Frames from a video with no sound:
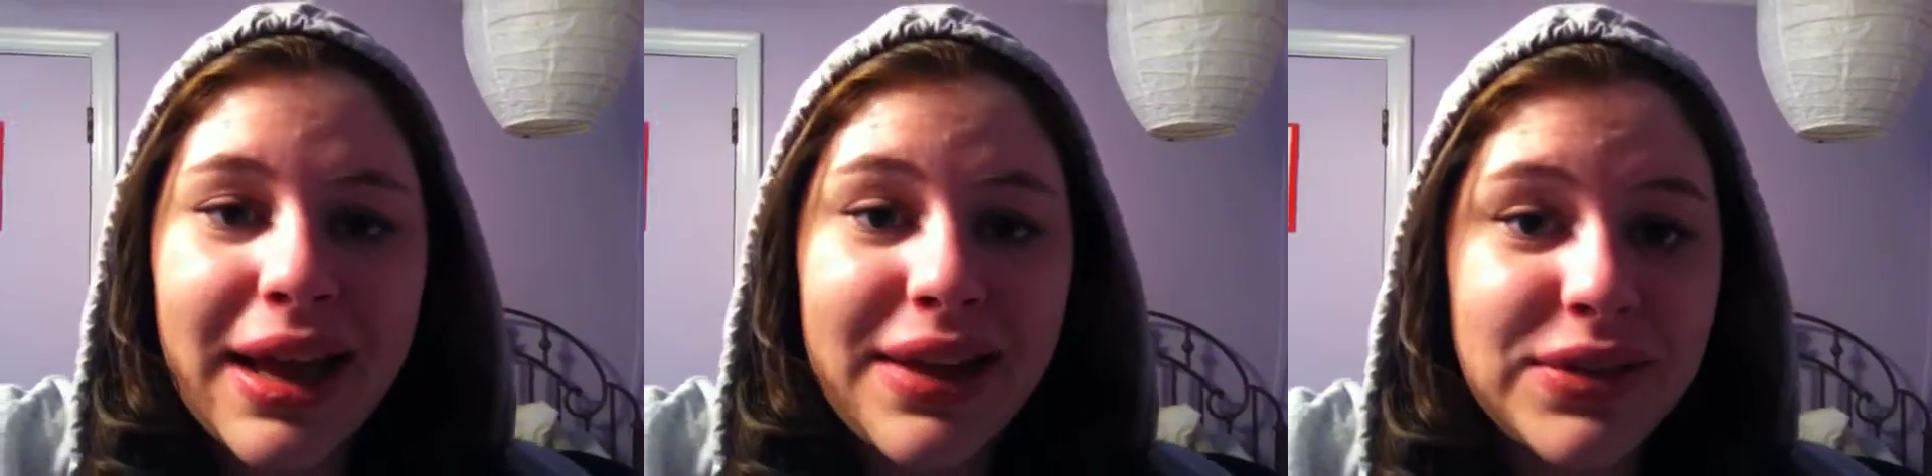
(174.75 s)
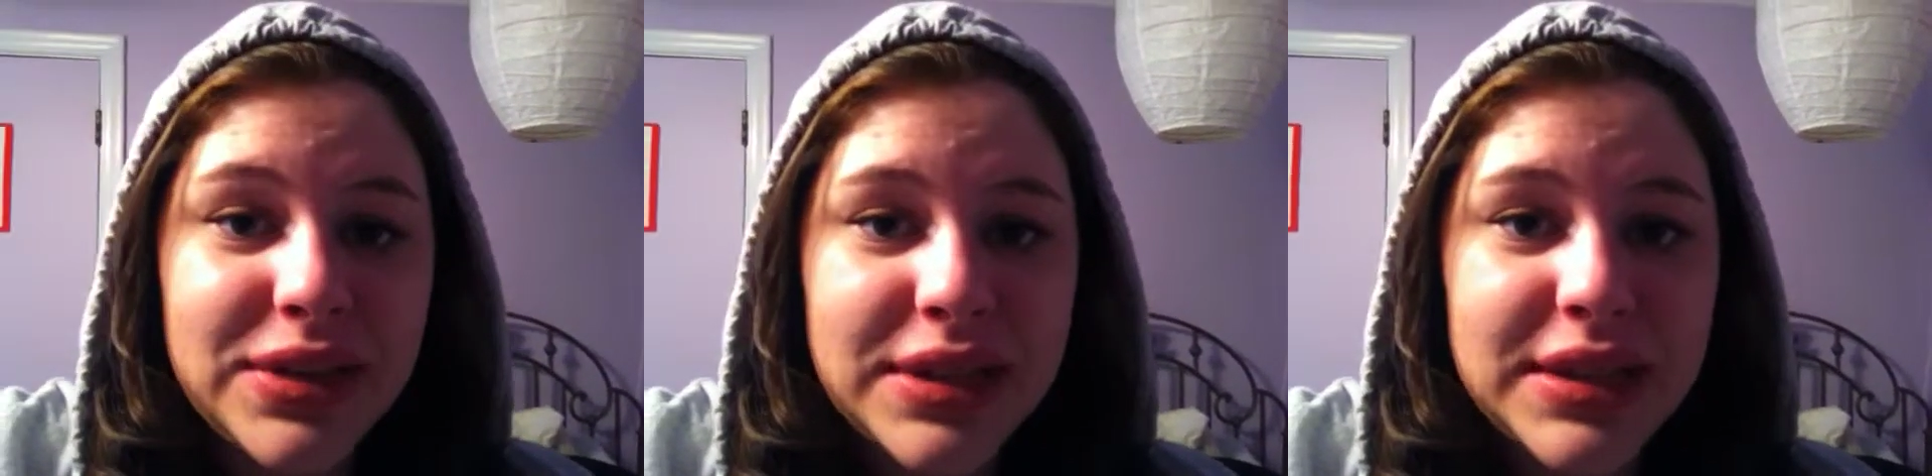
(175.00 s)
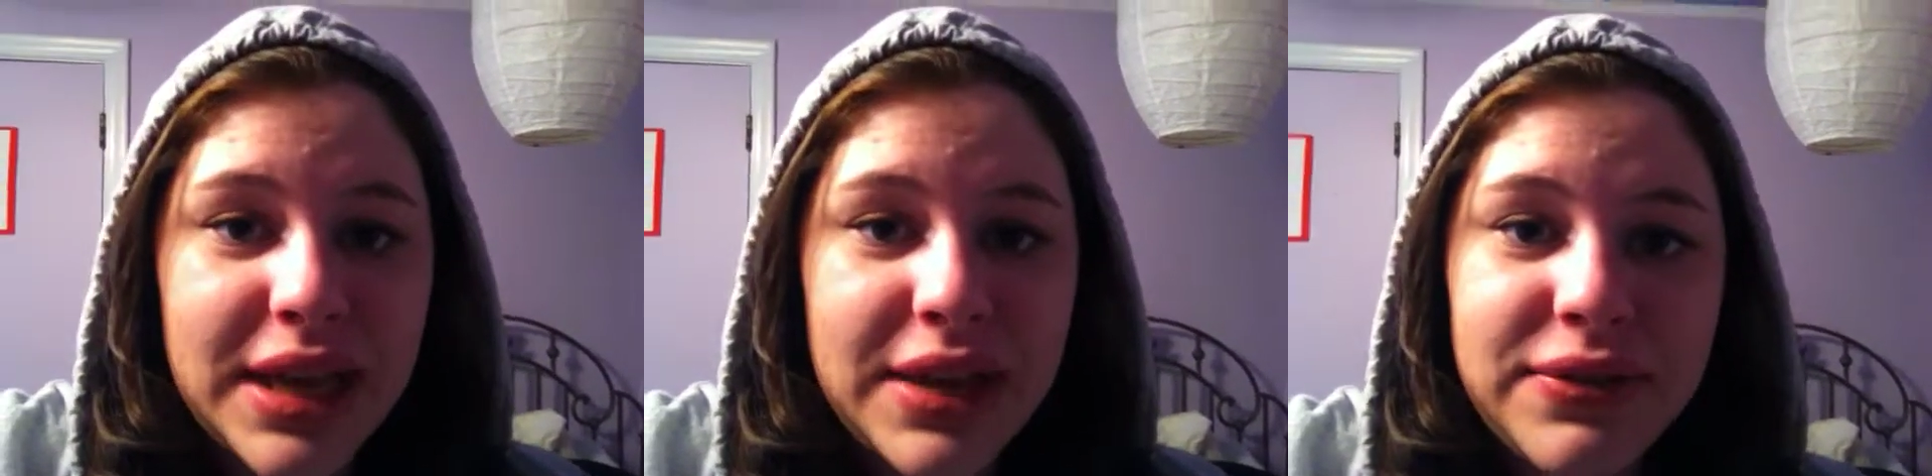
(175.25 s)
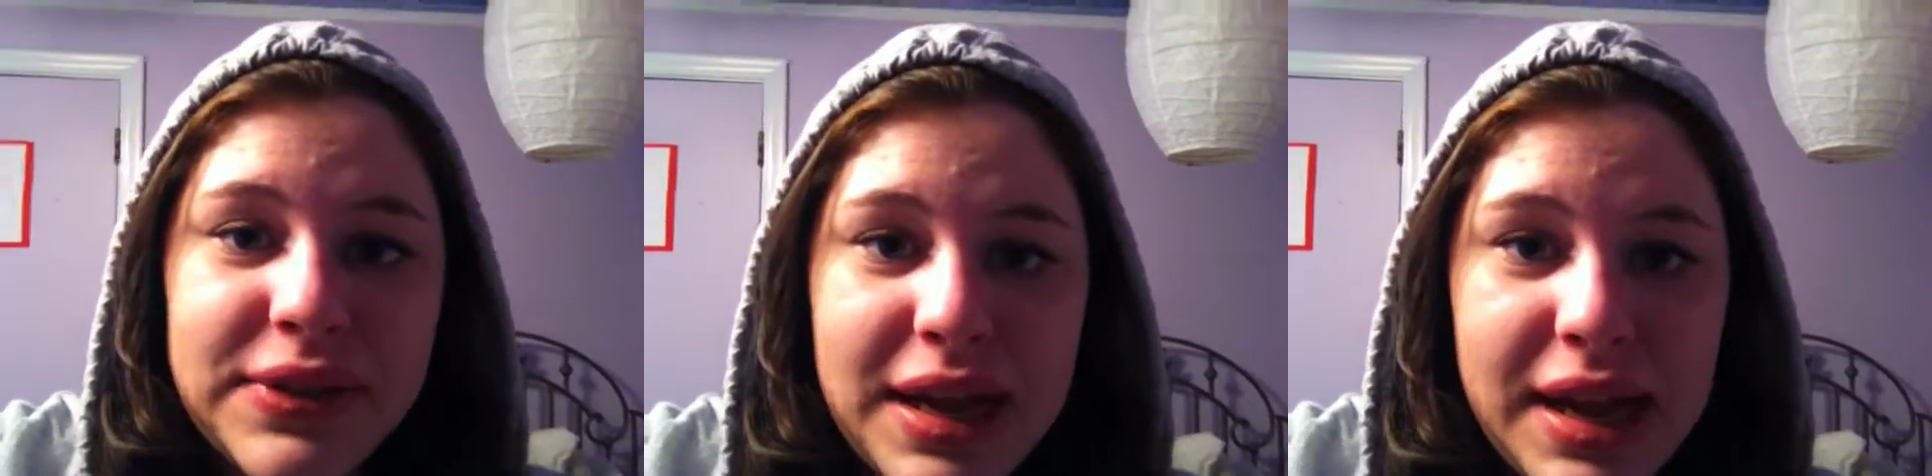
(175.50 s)
have a
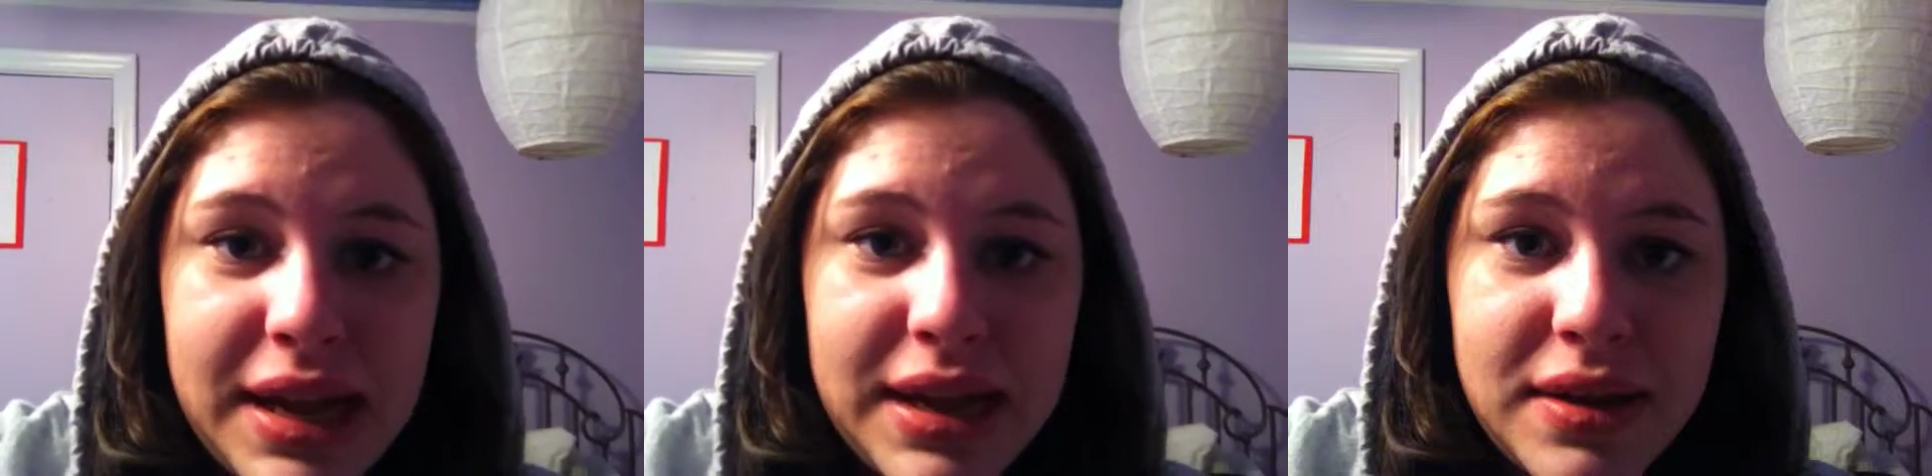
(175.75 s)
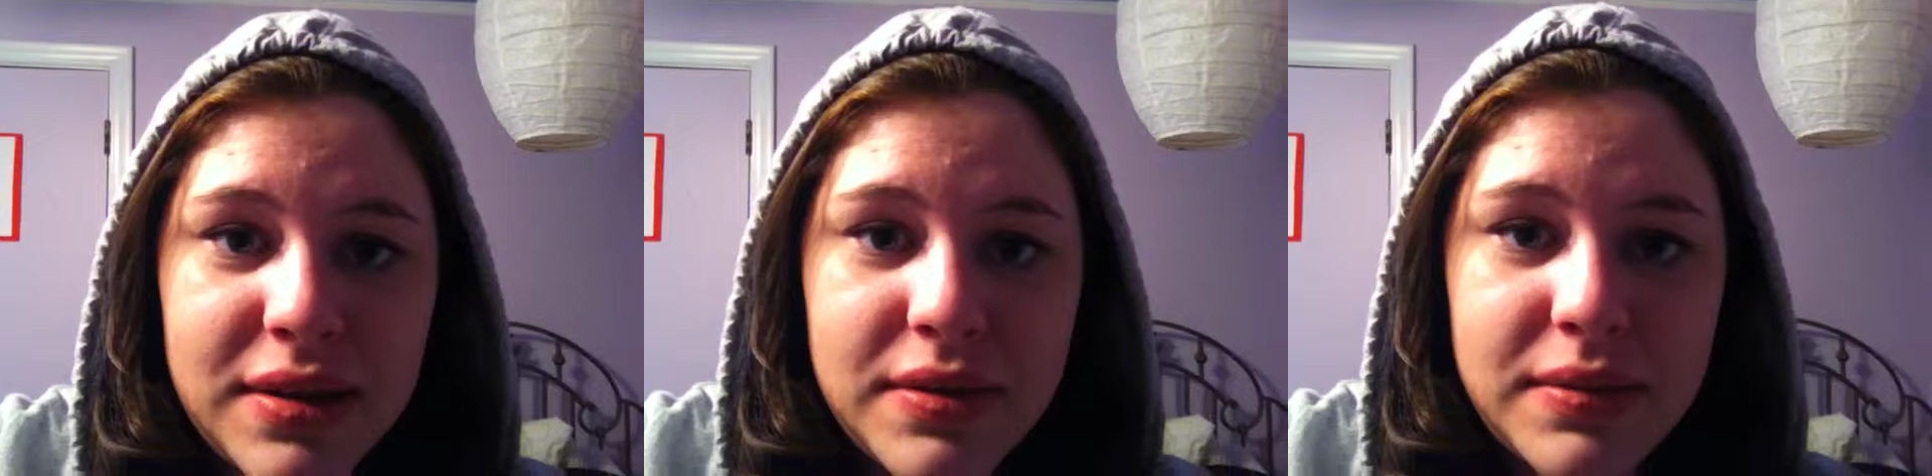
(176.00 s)
safe day.